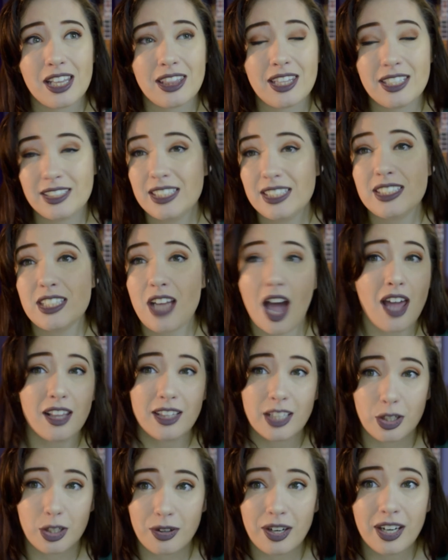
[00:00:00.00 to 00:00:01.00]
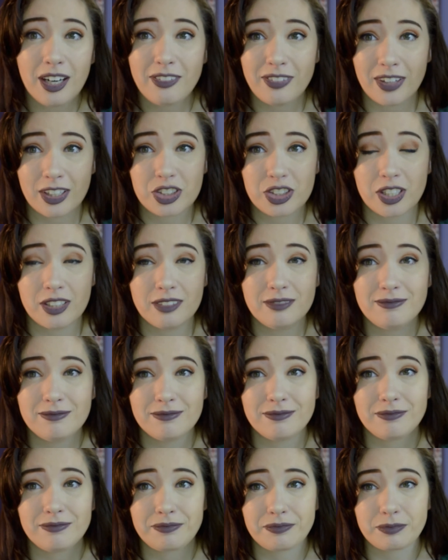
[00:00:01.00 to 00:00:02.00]
This is not literary fiction.
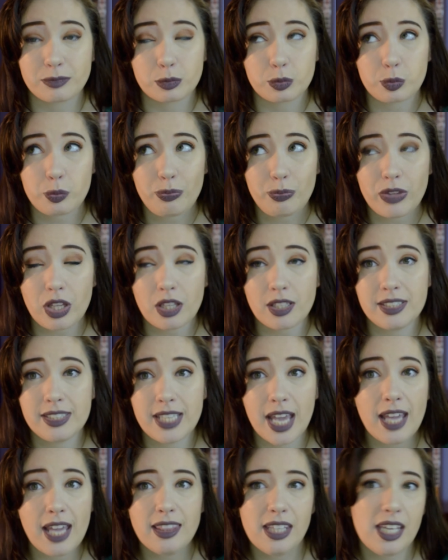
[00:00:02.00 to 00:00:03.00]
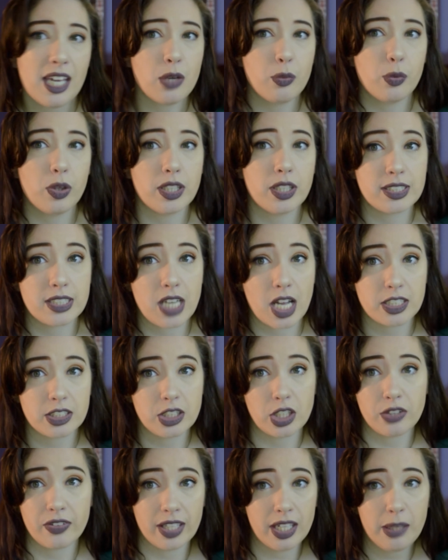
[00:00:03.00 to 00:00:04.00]
Saying the N-word does not
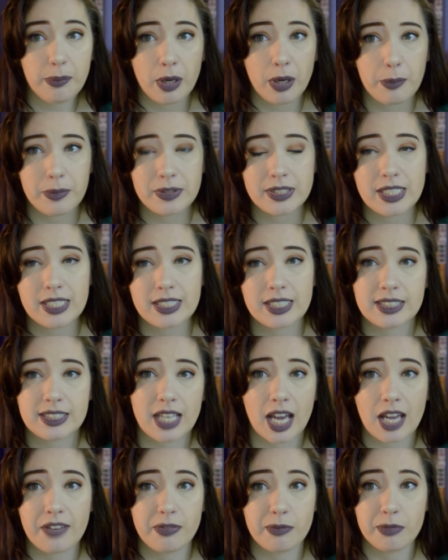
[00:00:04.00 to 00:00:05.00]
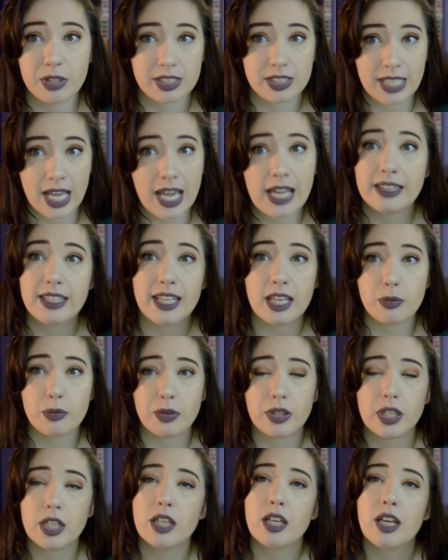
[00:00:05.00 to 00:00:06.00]
serve any purposes aside from just saying the
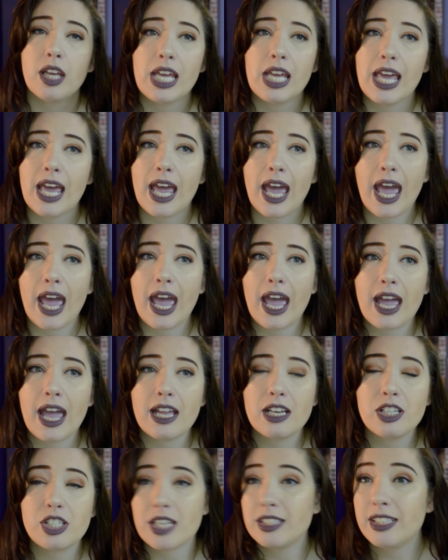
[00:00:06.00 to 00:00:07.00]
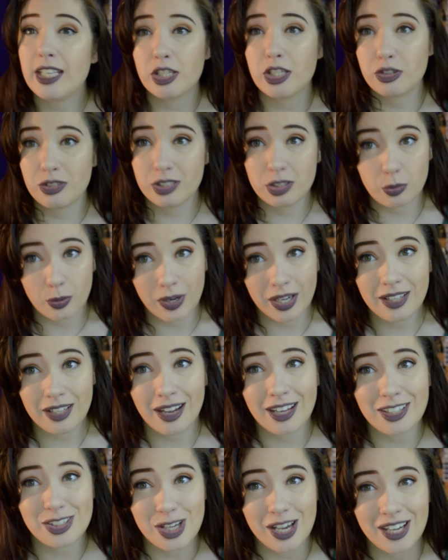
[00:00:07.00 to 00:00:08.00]
N-word. And Jessie Andrews is white,
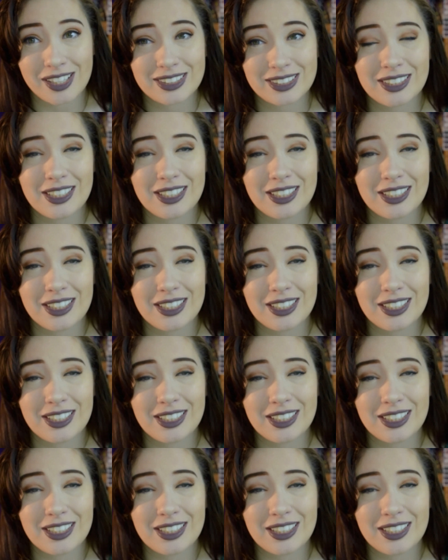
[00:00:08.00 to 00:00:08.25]
I checked.